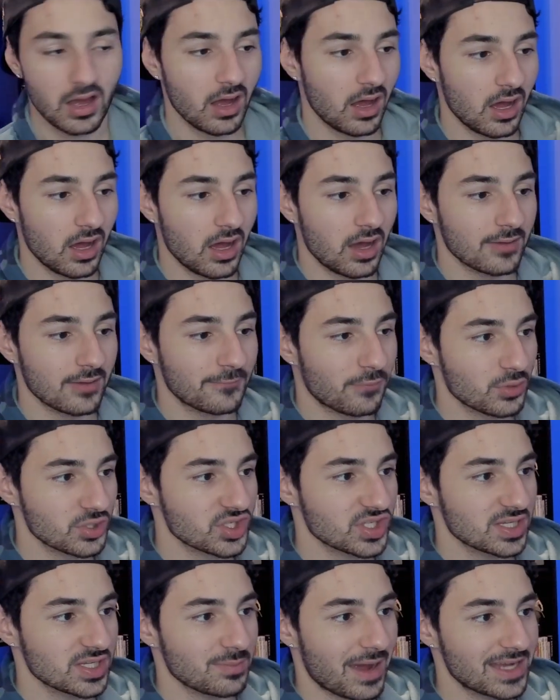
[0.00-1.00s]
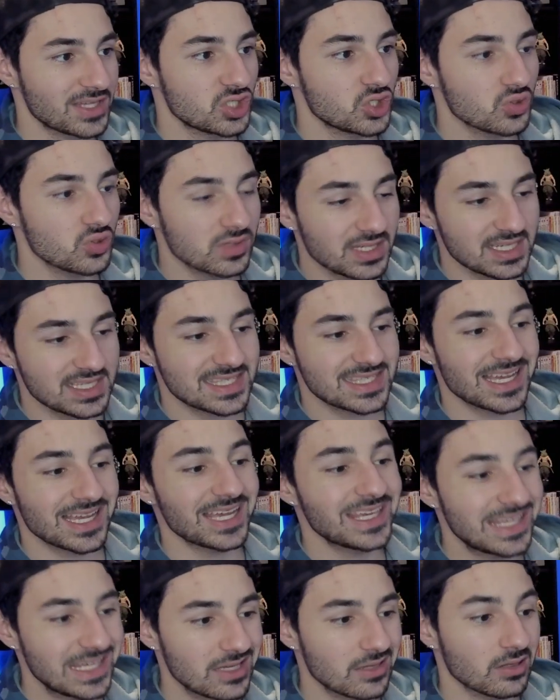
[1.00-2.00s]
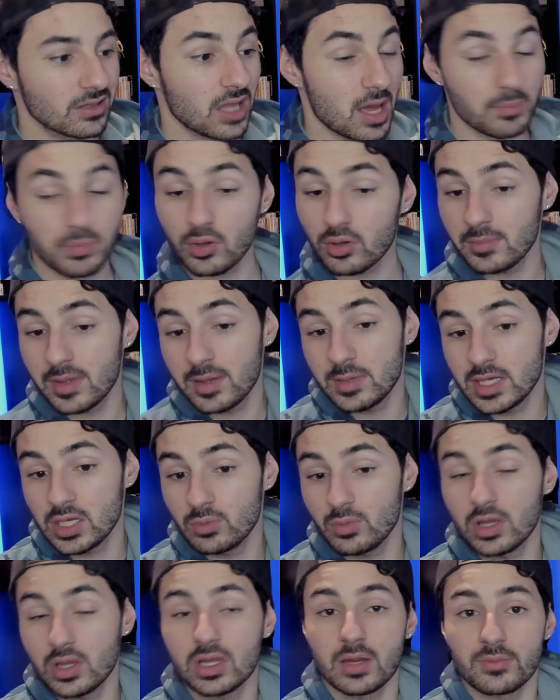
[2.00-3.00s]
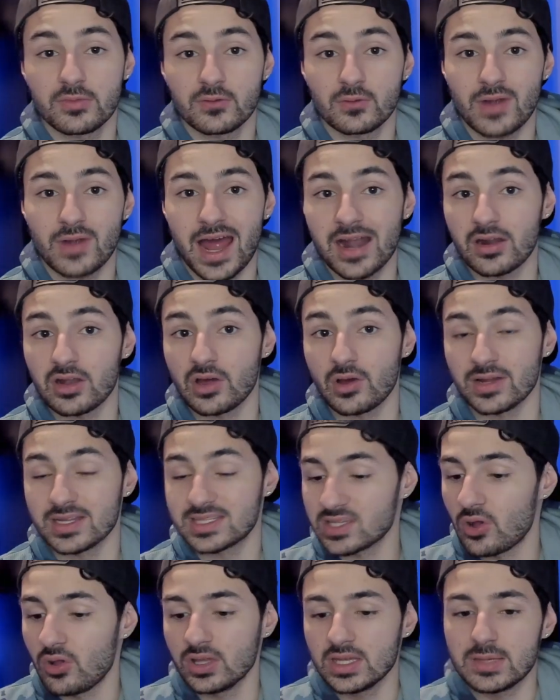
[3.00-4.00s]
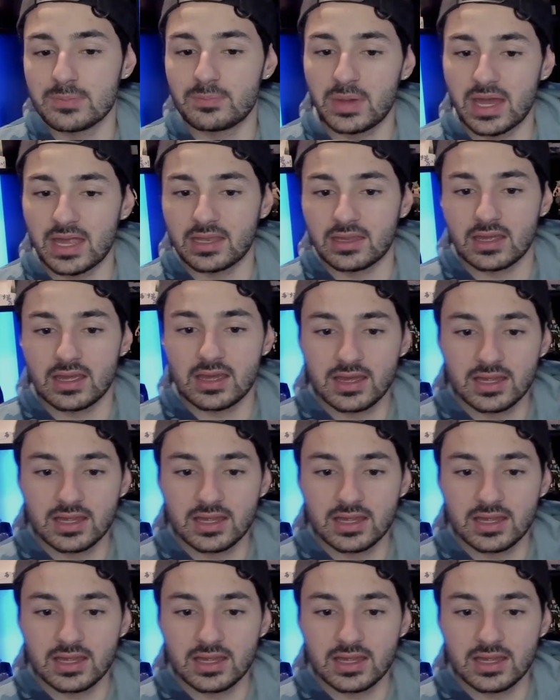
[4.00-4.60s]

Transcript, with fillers: uh, unfortunately, my dude needs to heal up, or maybe he will come through. I don't know. It's only been